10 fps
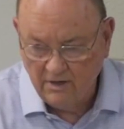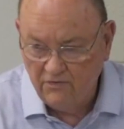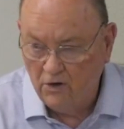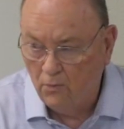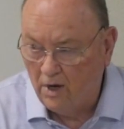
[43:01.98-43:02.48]

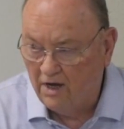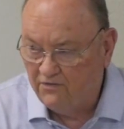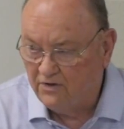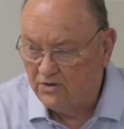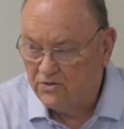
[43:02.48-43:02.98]
if your
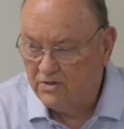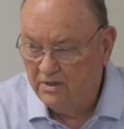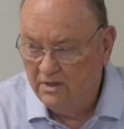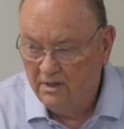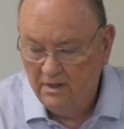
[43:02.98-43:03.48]
wife is
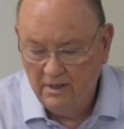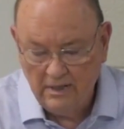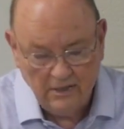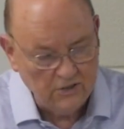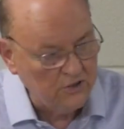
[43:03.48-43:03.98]

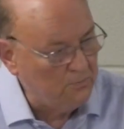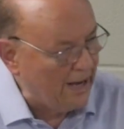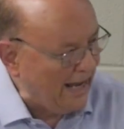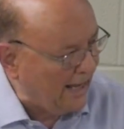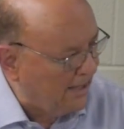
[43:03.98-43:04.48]
as
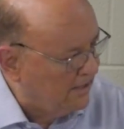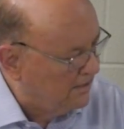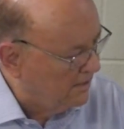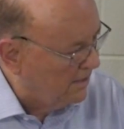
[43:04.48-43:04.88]
bad